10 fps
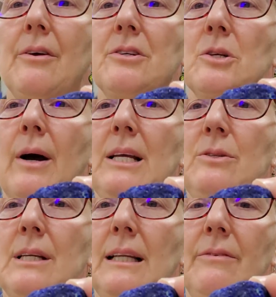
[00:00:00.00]
So I
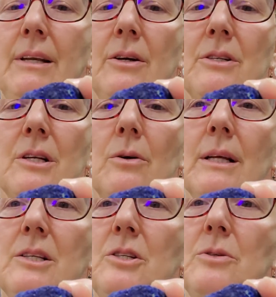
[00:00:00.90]
used to live in Arizona,
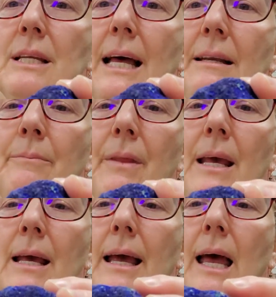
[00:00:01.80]
in Tucson,
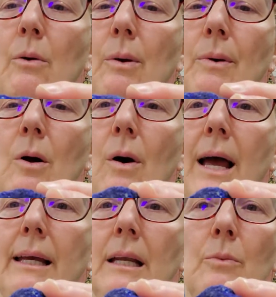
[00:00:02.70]
and we would go
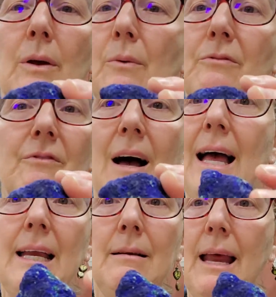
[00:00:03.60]
hiking, and we would
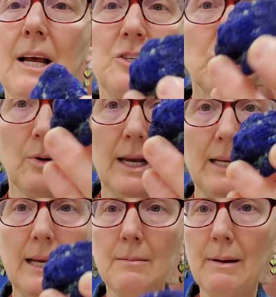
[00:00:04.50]
find
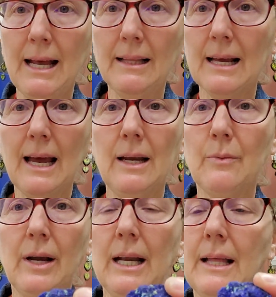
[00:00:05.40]
azurite and malachite
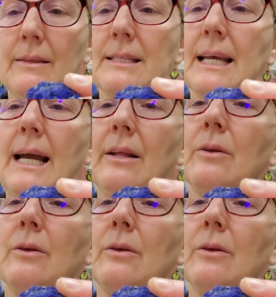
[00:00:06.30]
right on the side of the